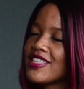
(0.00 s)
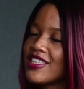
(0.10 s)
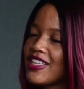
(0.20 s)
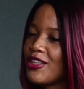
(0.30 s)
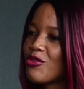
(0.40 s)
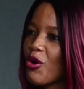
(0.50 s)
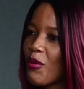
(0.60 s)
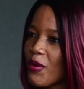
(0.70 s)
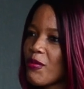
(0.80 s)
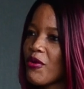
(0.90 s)
It is a day to
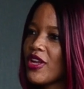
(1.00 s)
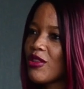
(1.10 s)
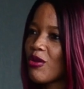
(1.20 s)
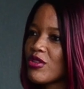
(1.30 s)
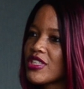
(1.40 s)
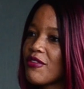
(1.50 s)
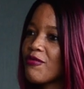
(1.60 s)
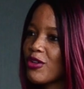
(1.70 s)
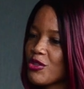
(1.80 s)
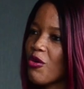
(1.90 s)
commemorate those
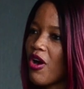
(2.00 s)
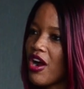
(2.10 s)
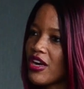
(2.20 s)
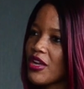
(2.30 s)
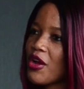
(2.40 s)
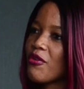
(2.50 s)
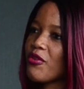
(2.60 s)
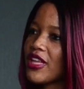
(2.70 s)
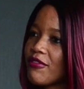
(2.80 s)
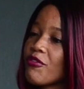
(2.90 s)
that fought so hard
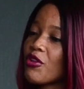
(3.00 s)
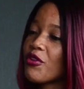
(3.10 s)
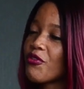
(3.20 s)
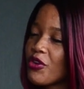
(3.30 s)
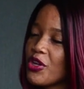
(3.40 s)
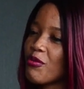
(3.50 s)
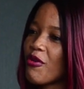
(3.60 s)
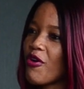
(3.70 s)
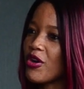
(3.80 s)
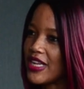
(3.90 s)
for the
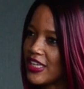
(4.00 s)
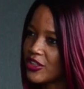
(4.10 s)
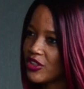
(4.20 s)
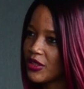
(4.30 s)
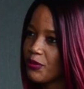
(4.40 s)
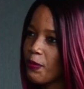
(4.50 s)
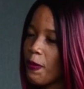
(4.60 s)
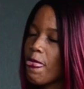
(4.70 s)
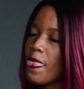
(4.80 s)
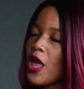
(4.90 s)
freedom of our nation.
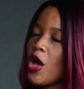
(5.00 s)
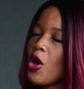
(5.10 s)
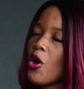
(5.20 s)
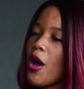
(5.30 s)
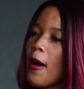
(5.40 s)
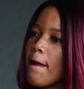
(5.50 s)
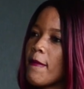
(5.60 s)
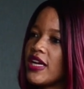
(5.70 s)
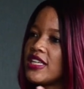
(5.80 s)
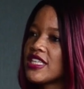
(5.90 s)

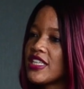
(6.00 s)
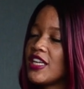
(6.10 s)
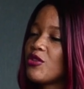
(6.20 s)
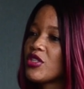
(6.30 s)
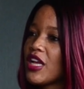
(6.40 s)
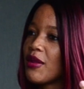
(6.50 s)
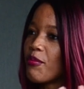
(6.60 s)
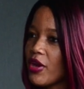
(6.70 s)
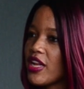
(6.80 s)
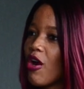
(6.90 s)
It is a day to
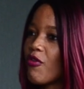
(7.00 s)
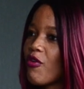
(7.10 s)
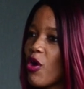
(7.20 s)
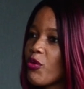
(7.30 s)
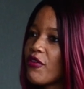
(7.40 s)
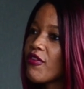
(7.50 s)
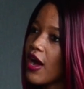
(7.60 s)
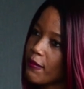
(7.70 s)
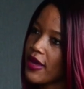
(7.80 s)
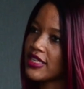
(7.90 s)
celebrate how far
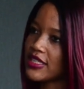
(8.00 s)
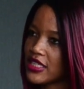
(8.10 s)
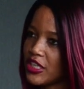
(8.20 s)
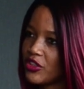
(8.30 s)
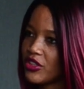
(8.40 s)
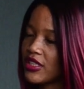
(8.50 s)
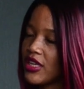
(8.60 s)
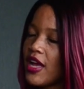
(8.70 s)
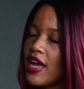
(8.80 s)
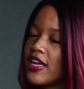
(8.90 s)
we've come as a
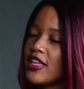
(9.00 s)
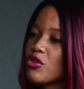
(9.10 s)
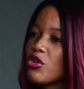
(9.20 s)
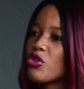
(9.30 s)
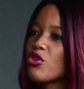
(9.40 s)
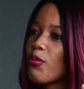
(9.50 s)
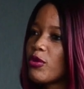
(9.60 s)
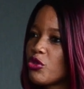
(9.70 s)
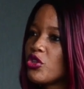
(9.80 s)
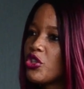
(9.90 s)
nation. It is also an
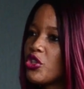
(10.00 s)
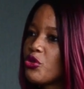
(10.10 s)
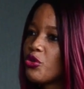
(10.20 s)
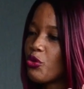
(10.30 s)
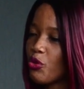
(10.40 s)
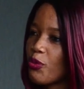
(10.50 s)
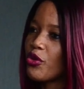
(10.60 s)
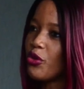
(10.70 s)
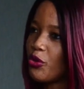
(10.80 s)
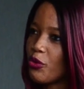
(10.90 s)
opportunity to
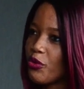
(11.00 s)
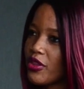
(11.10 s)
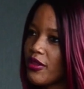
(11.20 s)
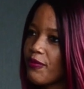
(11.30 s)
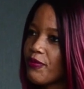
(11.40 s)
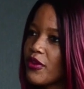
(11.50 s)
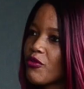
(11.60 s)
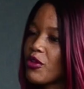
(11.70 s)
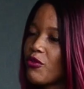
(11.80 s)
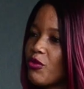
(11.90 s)
groom the youth
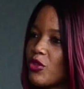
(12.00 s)
for